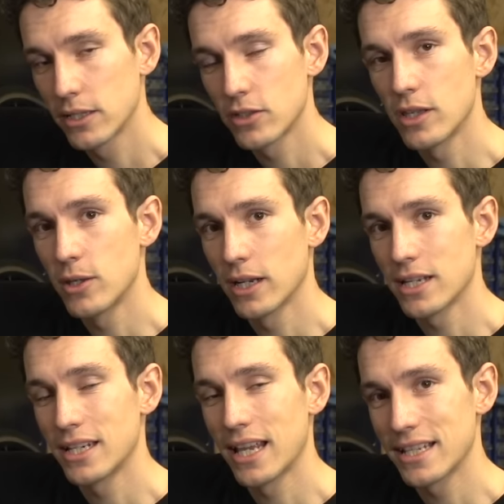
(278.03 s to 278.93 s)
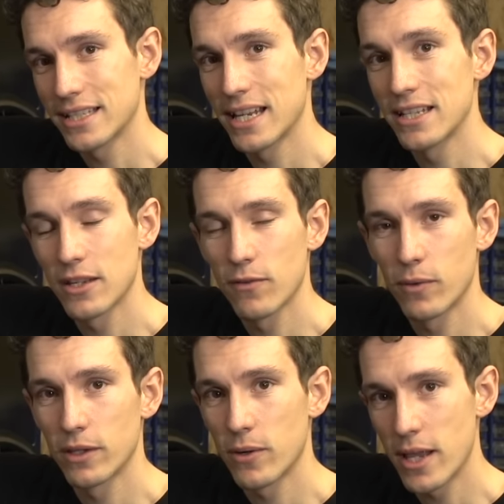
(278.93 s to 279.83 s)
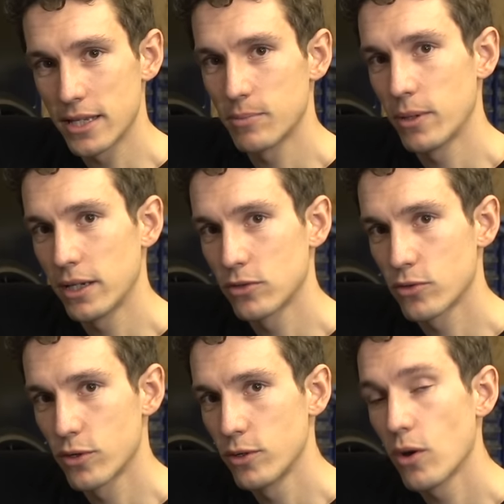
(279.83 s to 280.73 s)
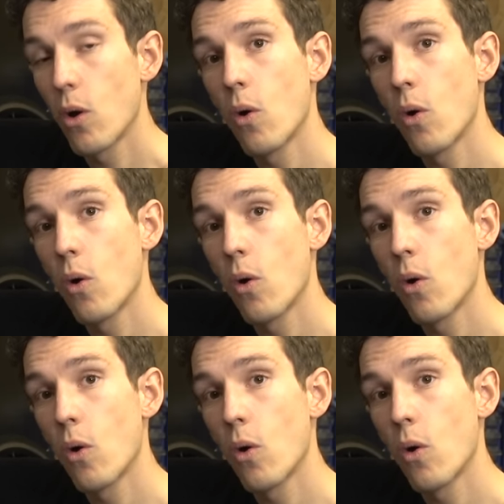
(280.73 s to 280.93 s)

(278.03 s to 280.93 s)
so that you can actually get a sense of whether it is being trued